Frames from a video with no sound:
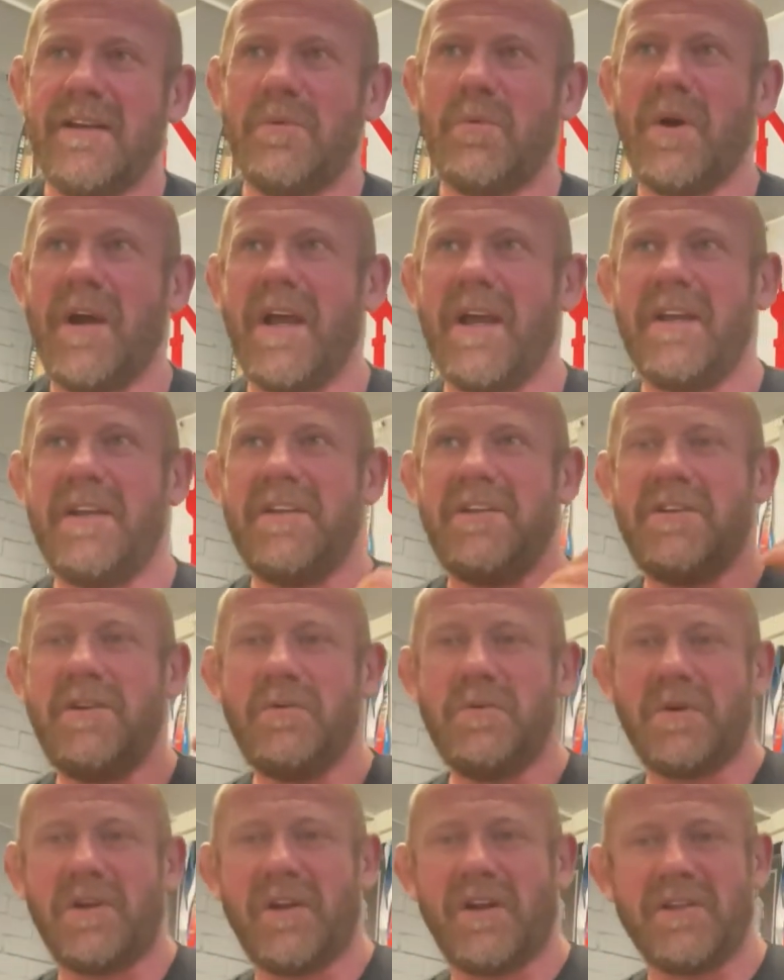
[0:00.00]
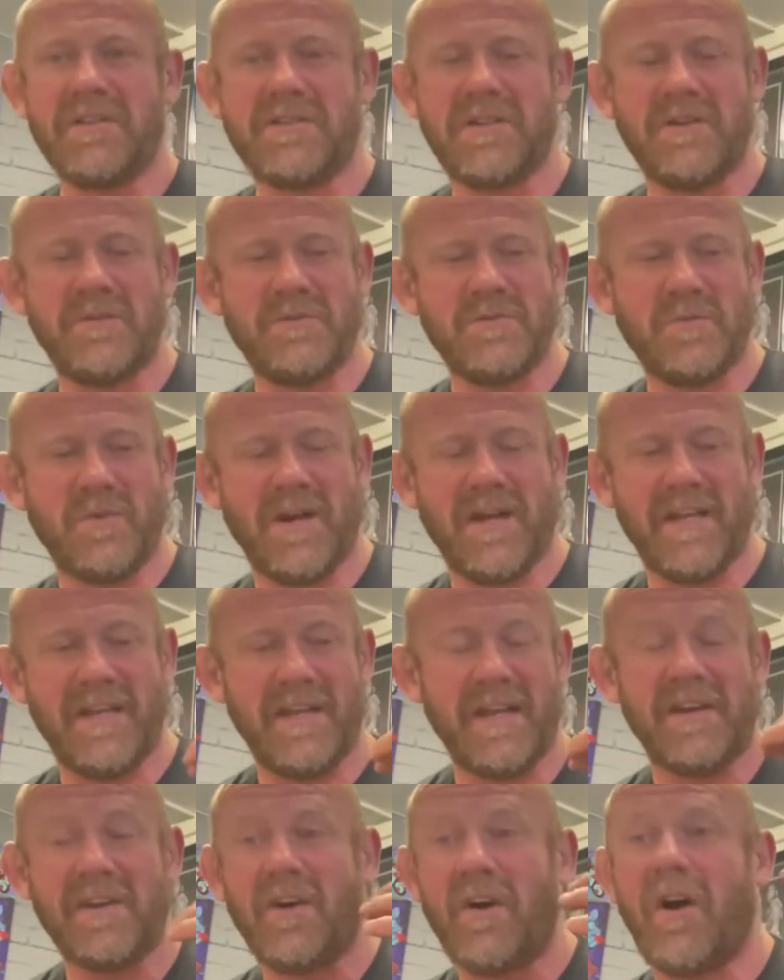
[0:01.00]
Where you would like to lose weight
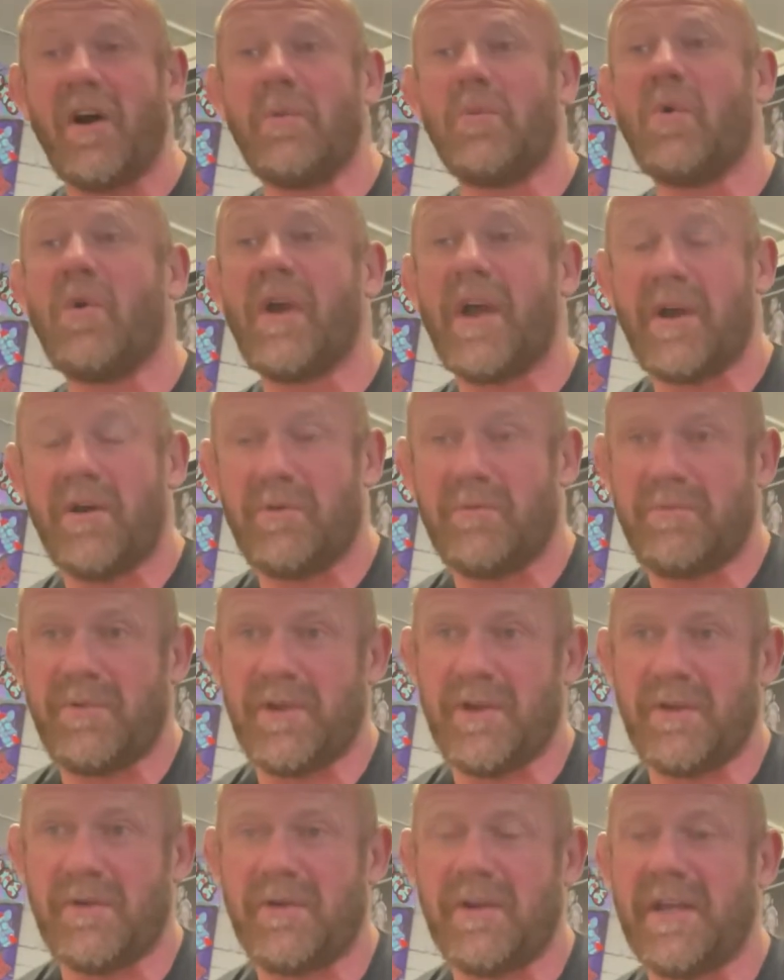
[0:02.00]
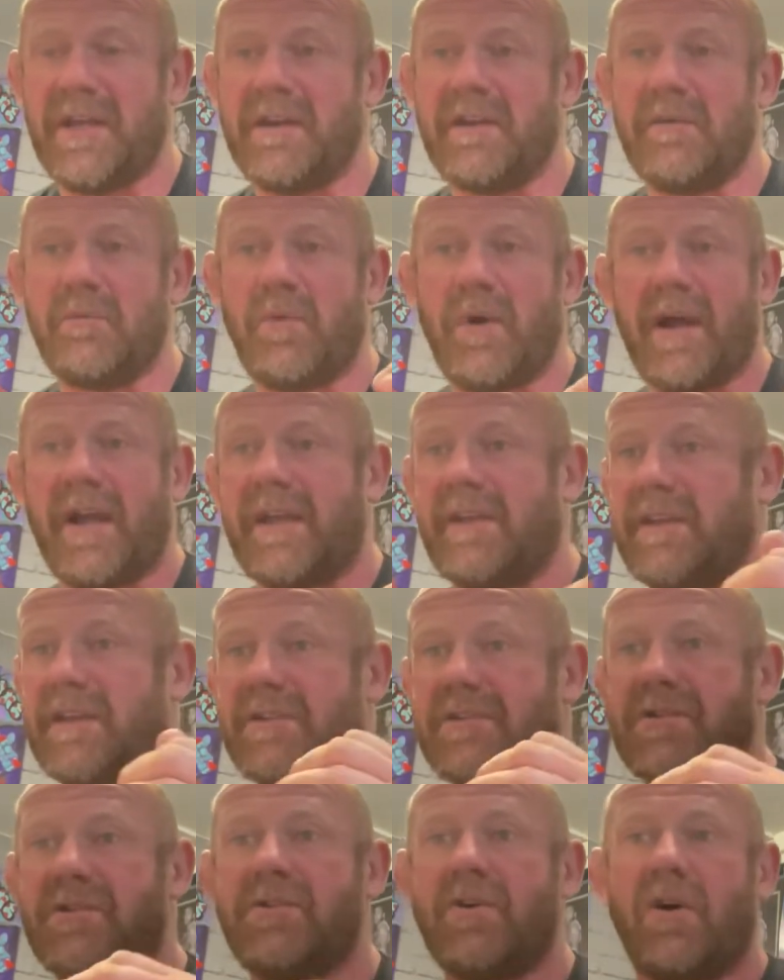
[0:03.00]
and I will help you in a way
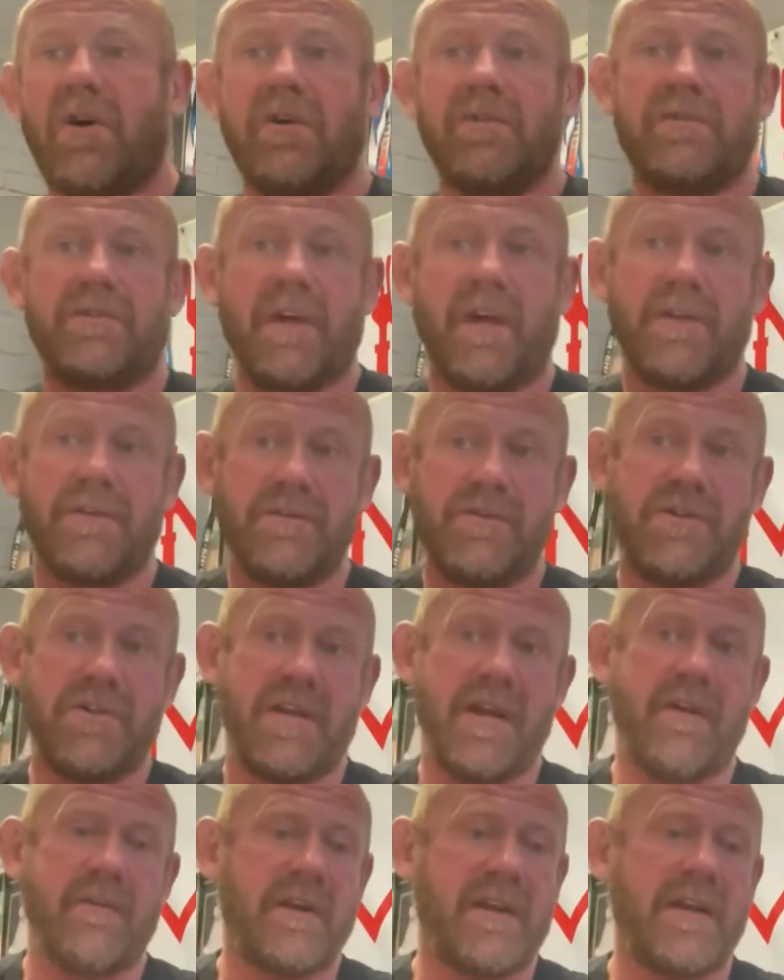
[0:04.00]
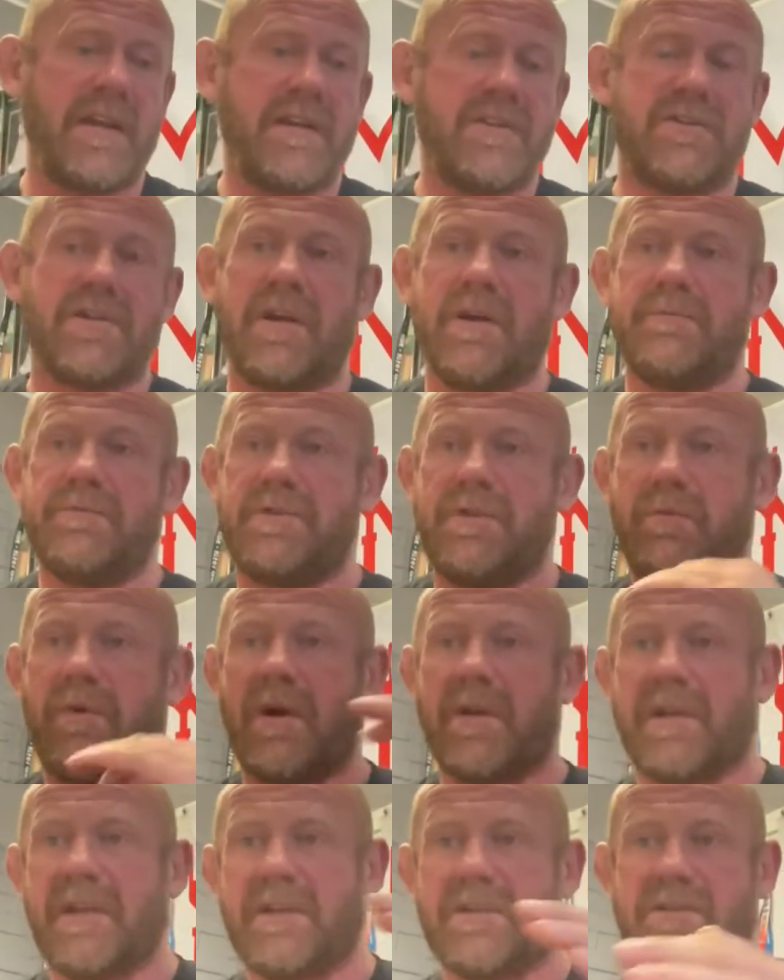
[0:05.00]
that's not done generically in terms you
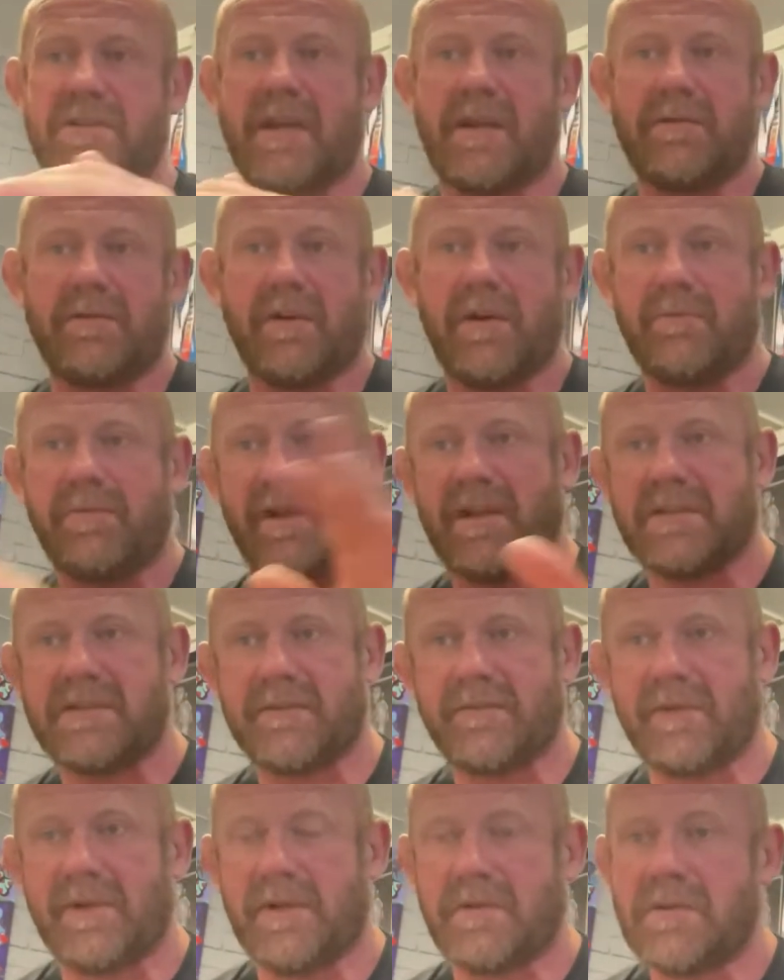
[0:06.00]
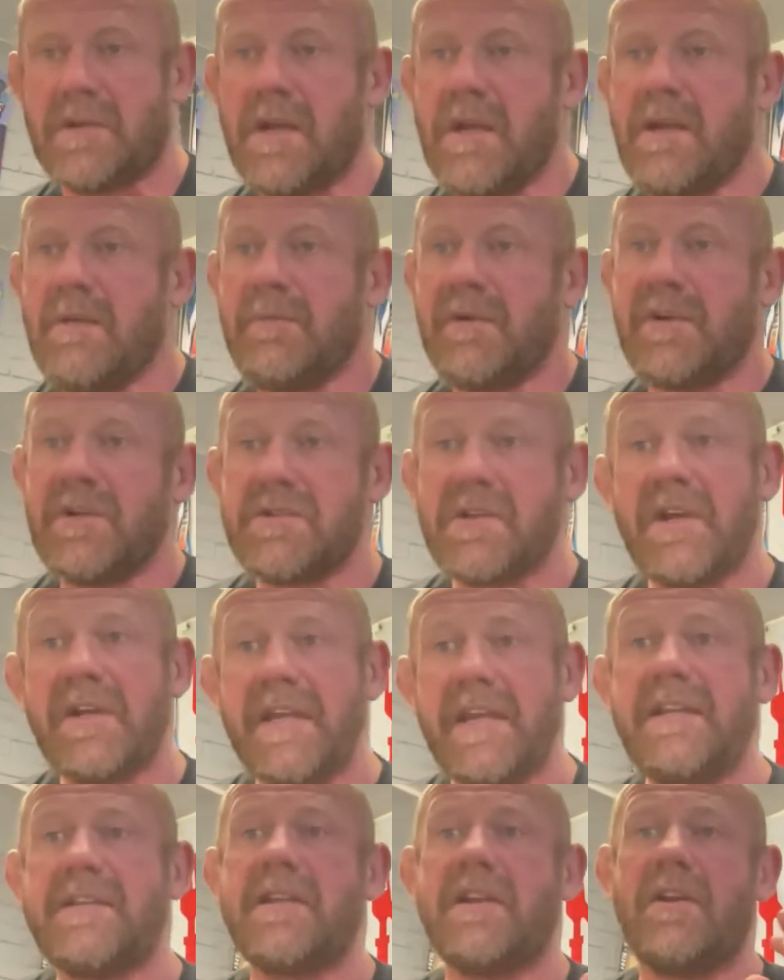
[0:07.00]
won't get the same diet plan as everyone else. Because I
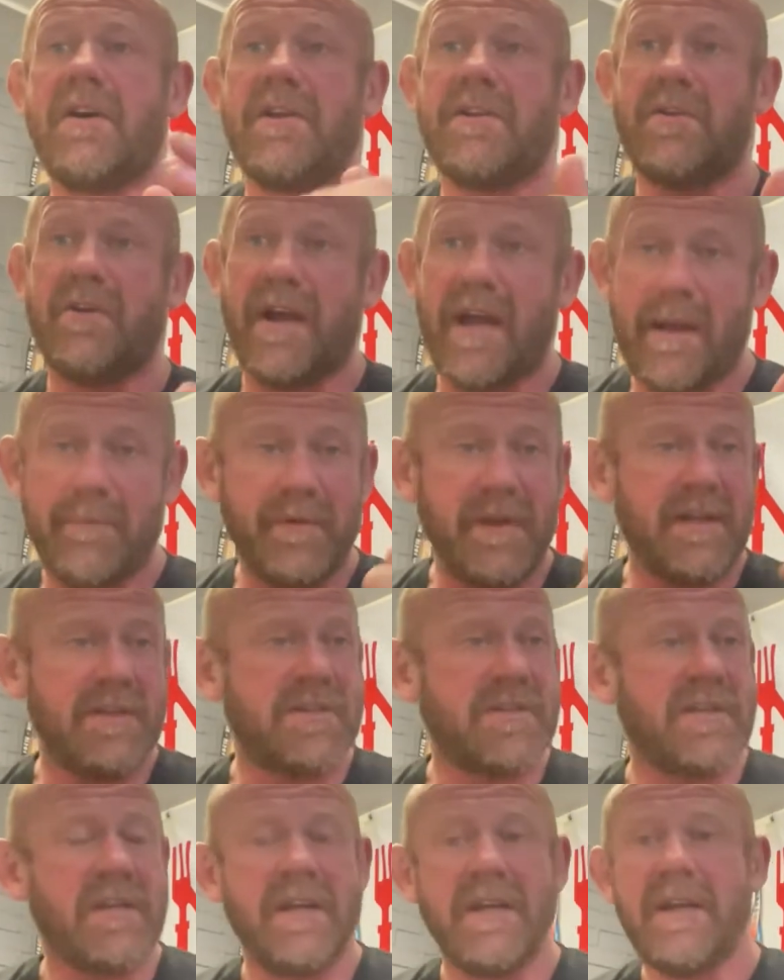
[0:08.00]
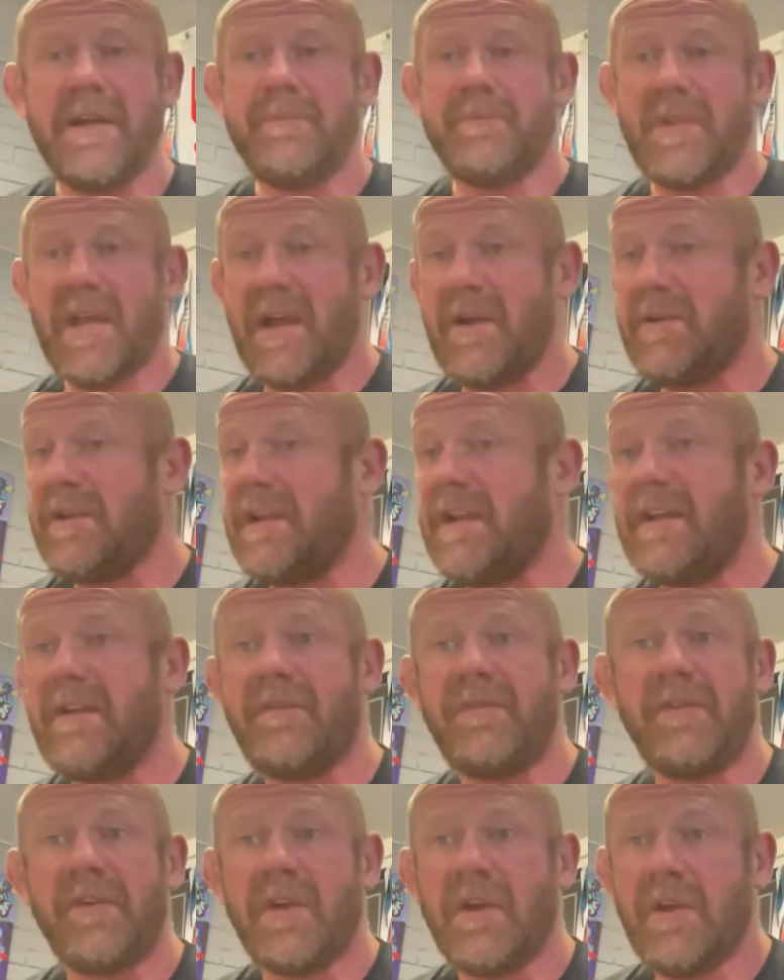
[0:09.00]
need to learn your habits, how you
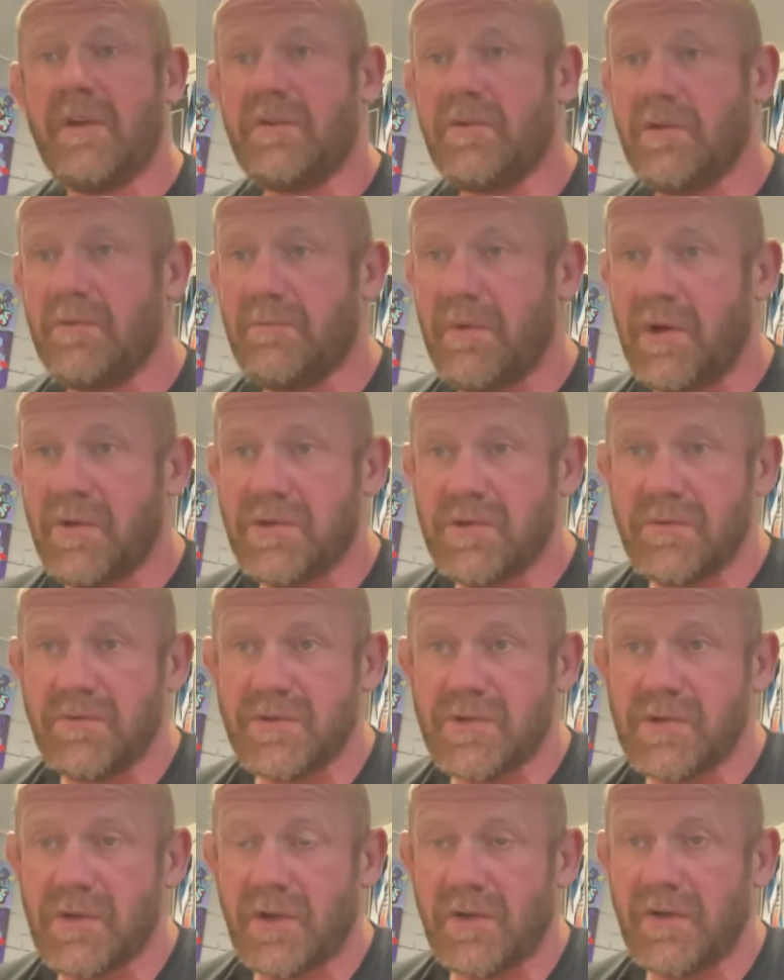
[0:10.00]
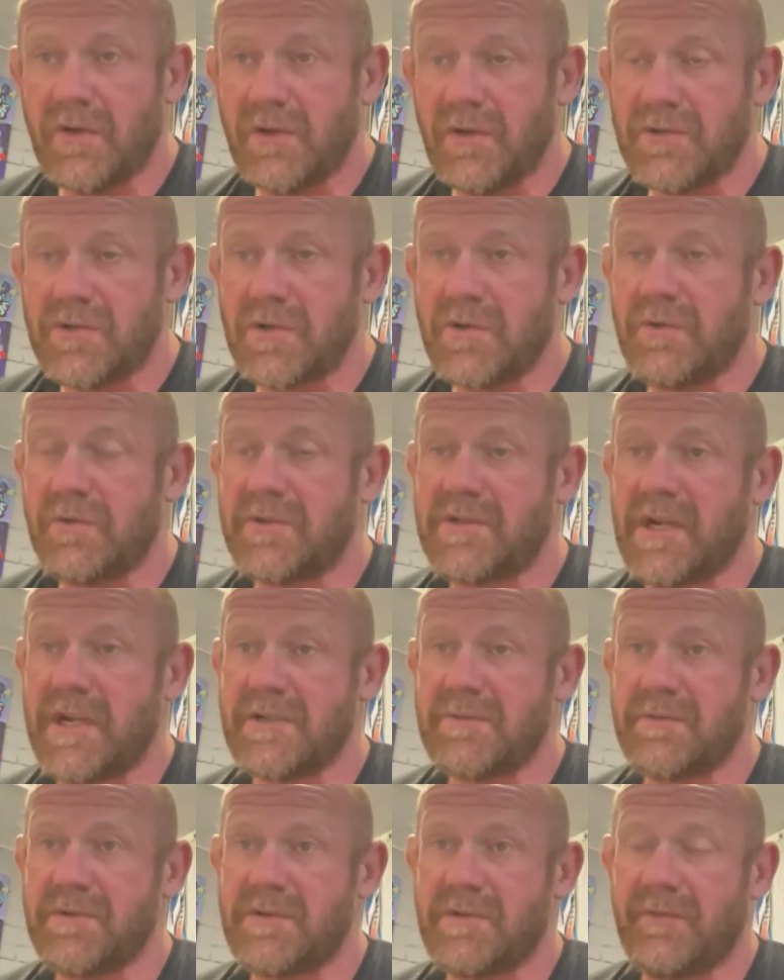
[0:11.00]
live, your emotional, psychological
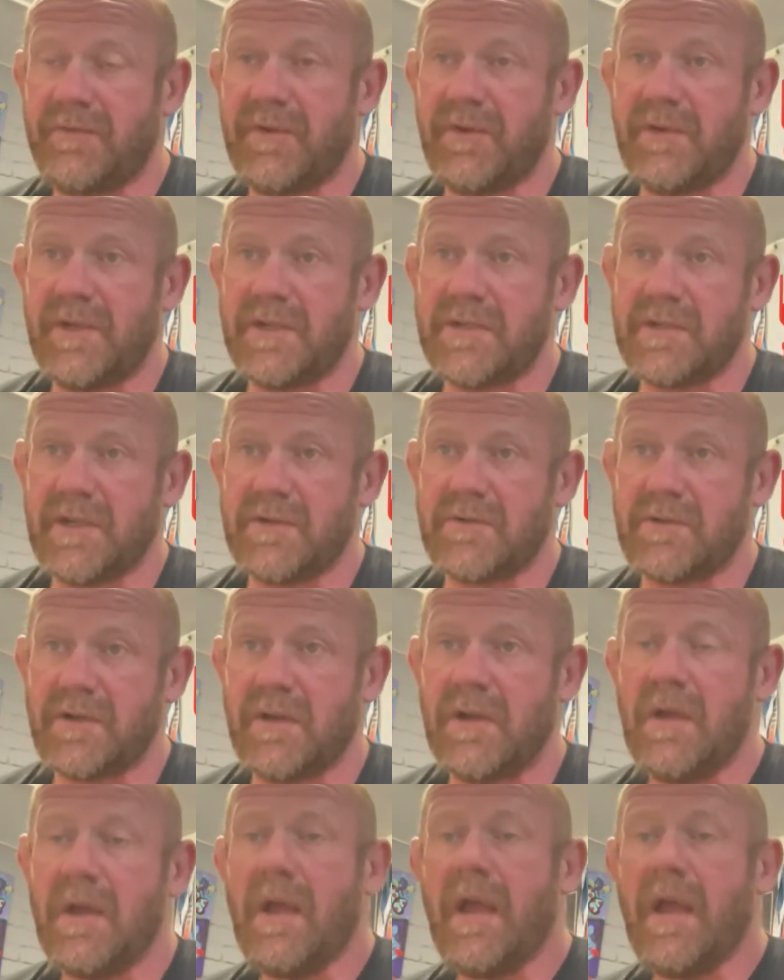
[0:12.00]
attachments to food, etc.